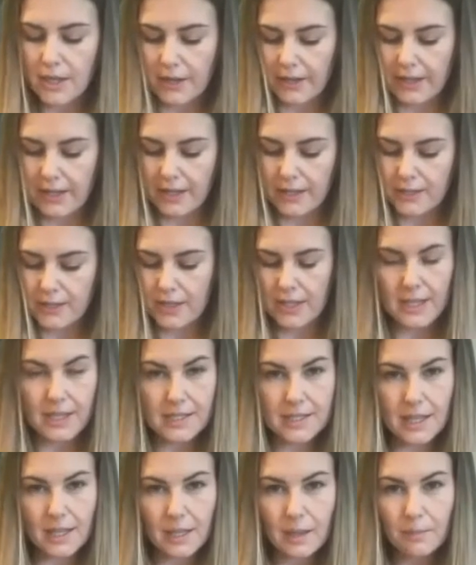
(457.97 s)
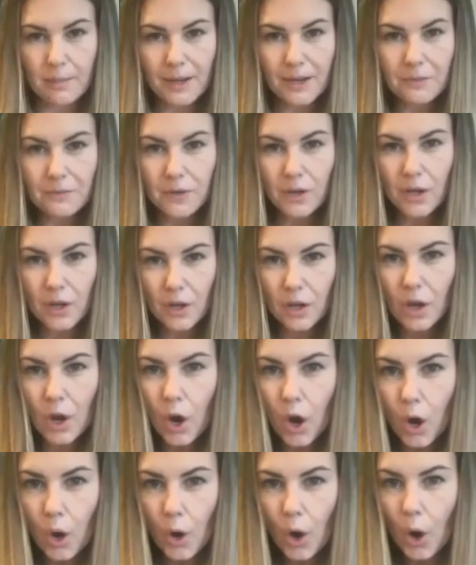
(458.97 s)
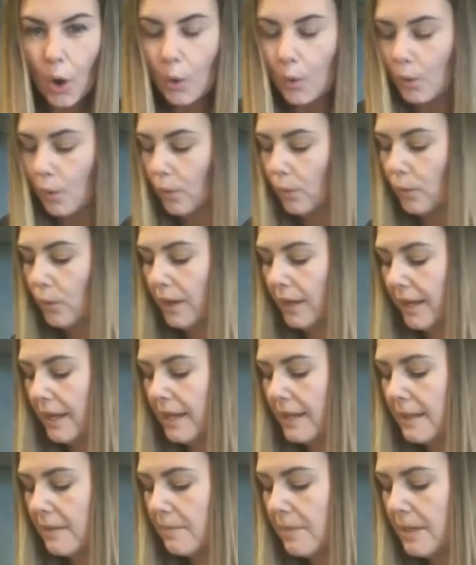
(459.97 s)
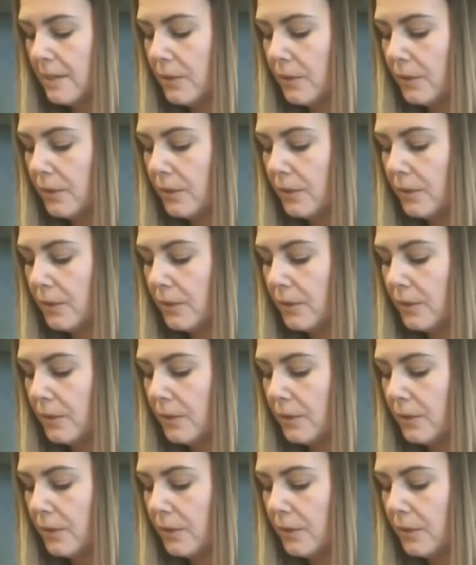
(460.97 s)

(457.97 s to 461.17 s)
So there's like a bit of a hole in the middle.